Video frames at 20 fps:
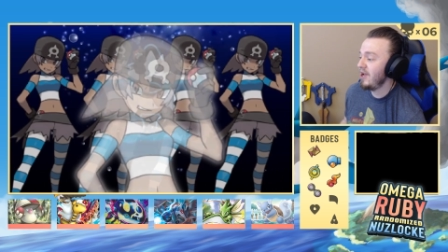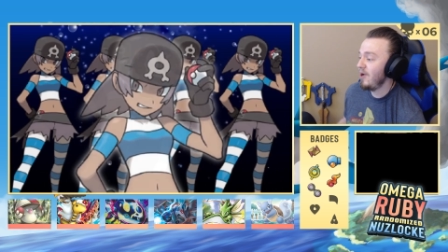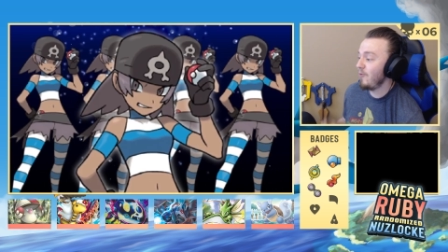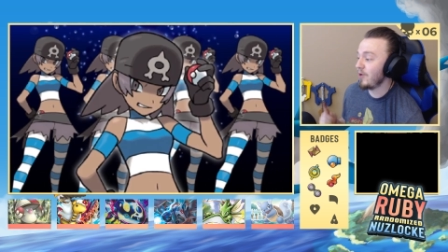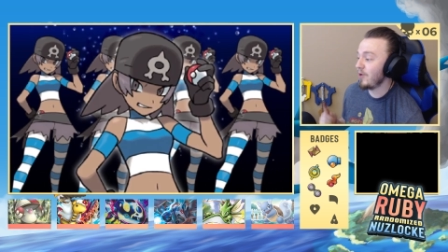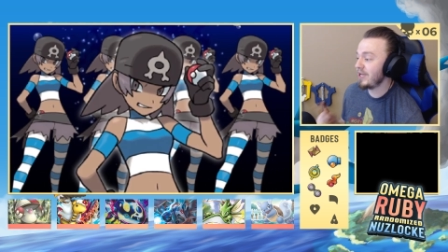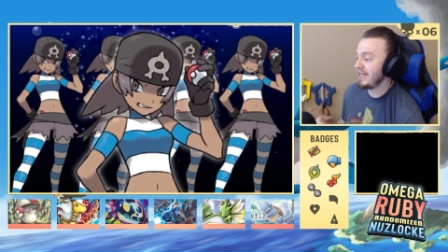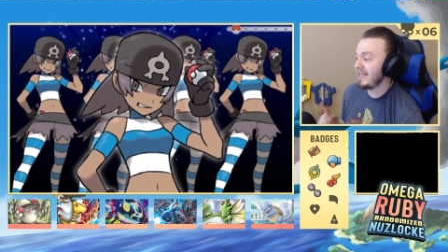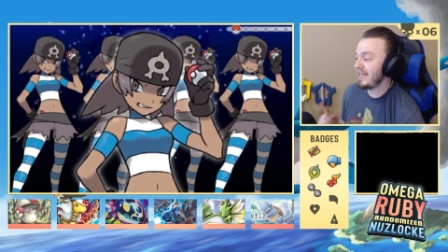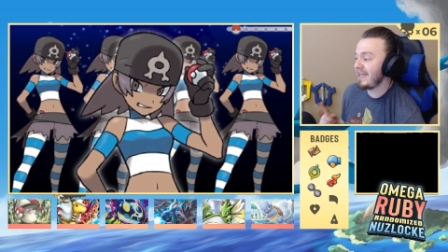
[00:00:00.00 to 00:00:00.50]

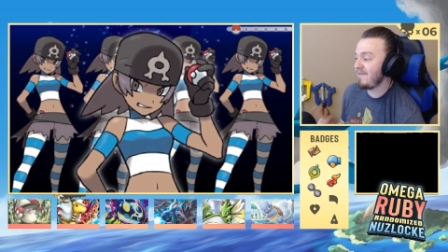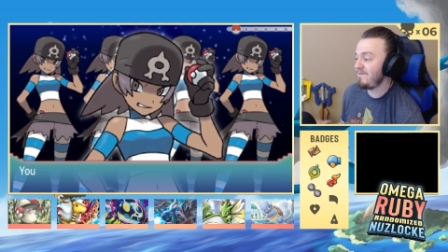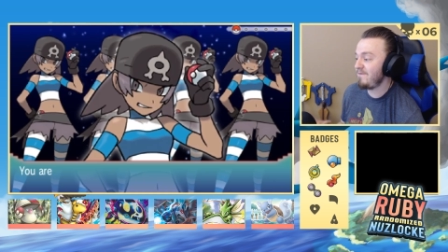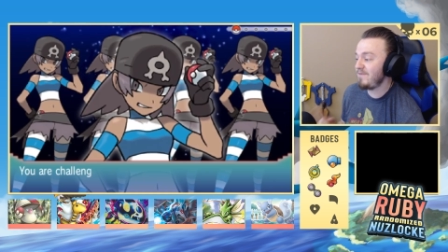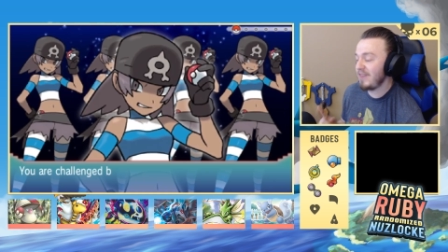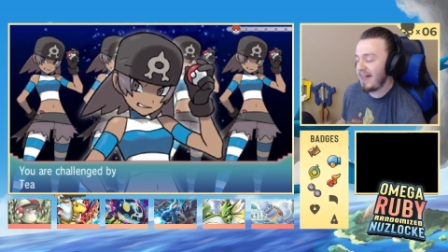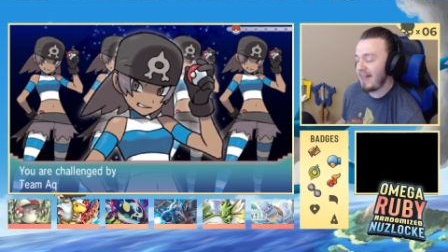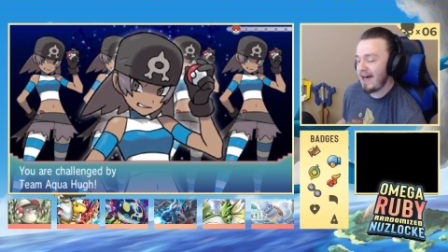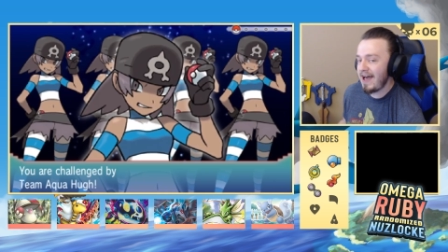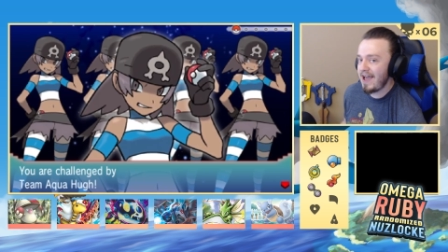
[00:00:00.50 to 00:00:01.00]
we're gonna get
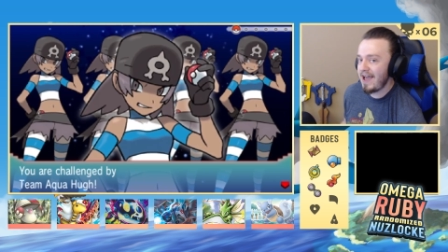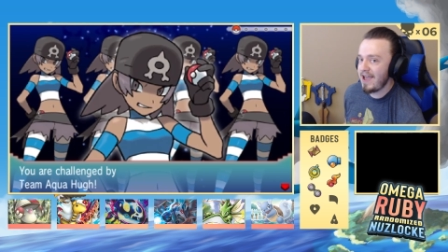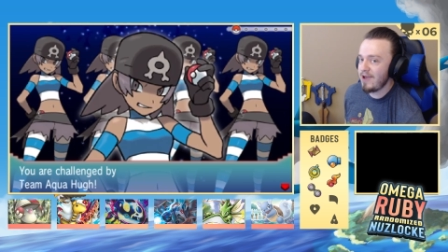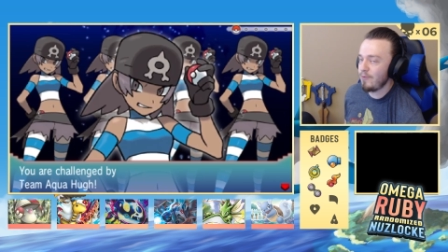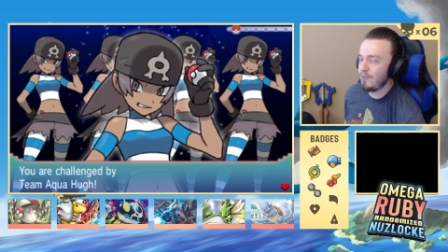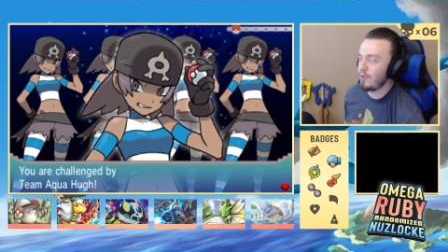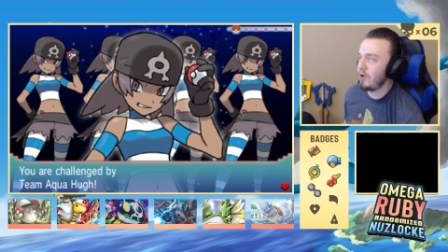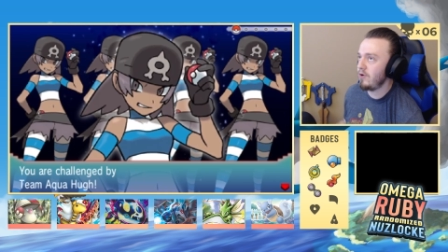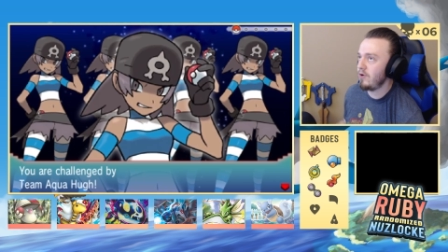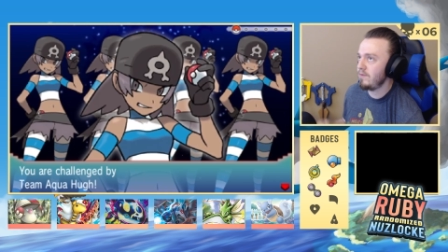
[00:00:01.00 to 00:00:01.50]
fly,
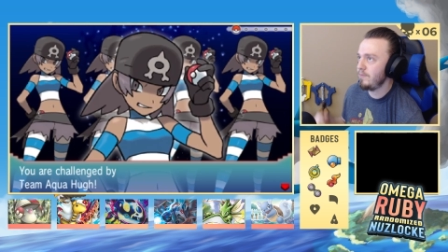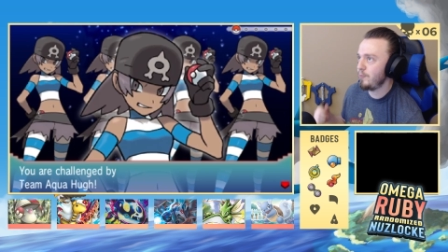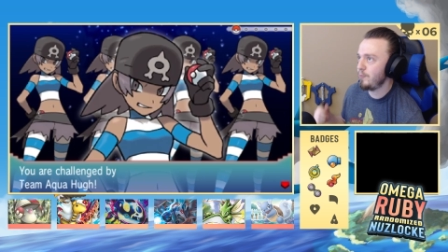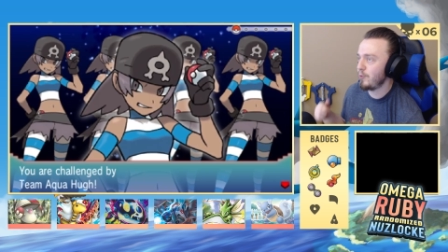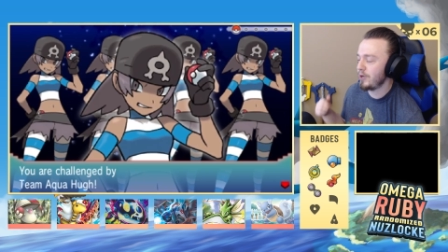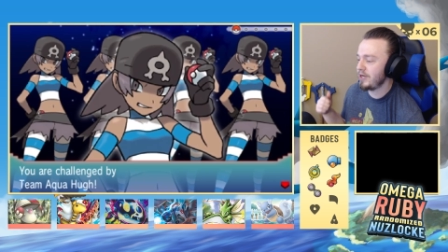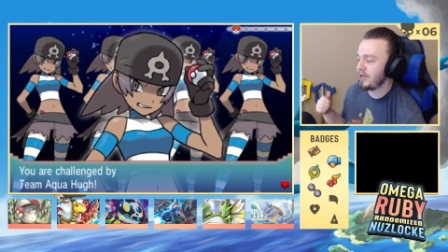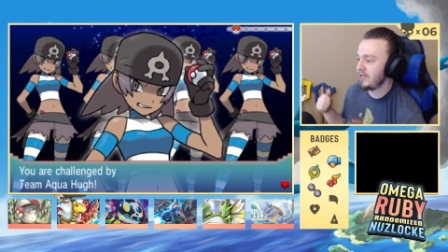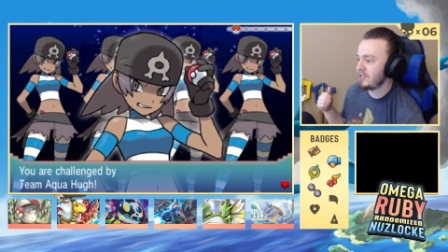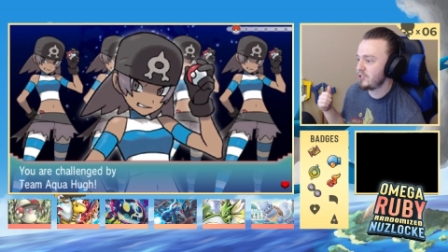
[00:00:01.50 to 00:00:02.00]
well,
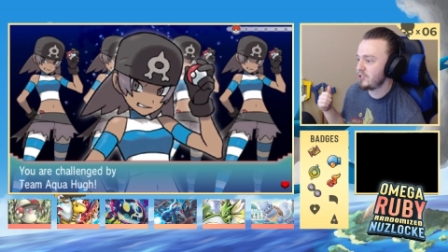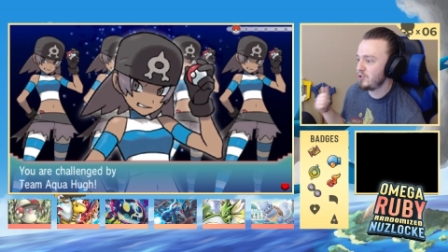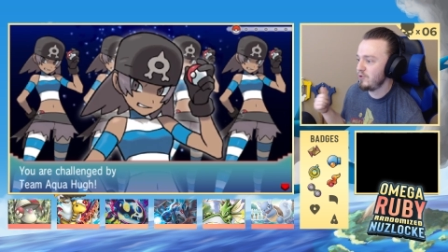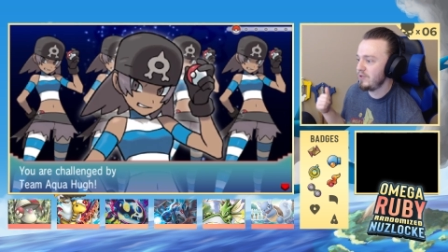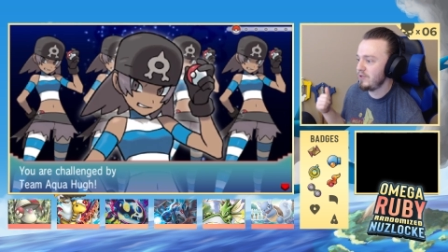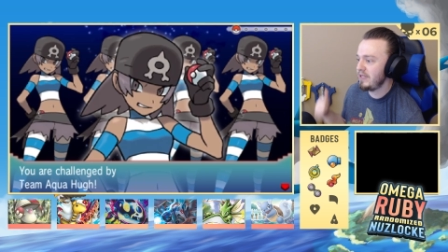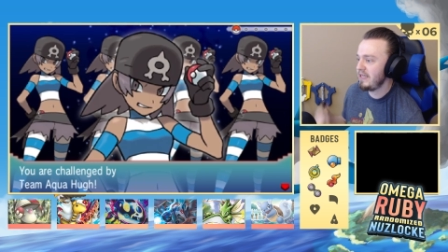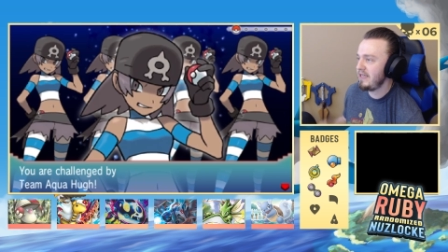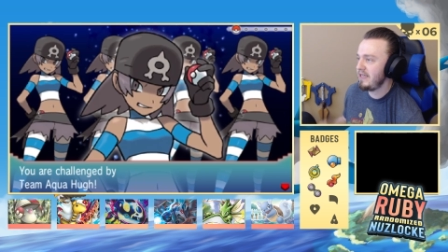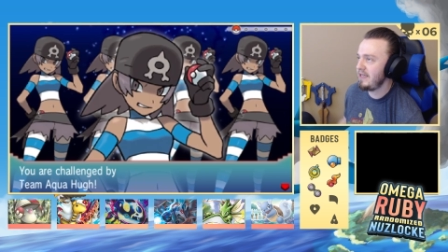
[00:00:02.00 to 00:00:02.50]
we're gonna
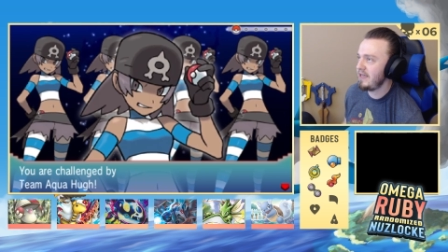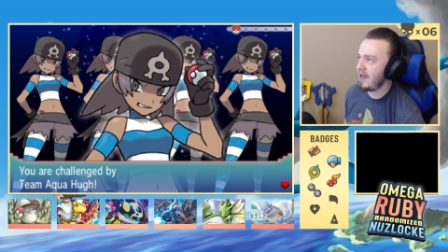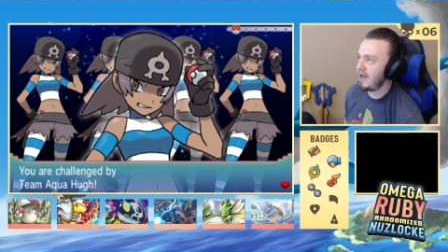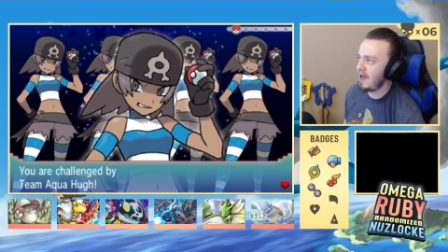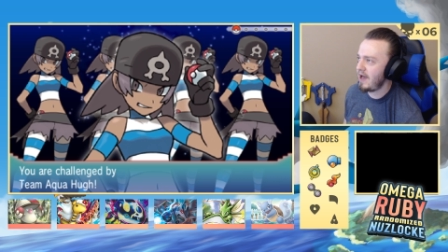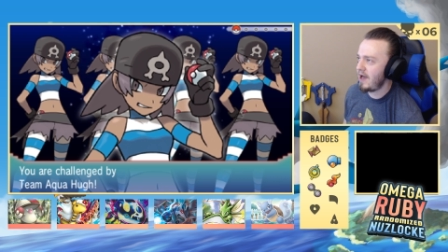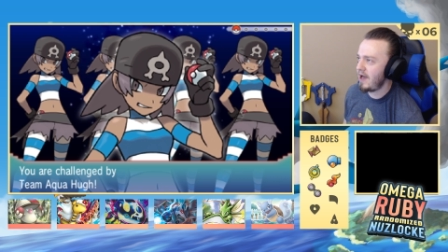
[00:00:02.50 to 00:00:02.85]
do the,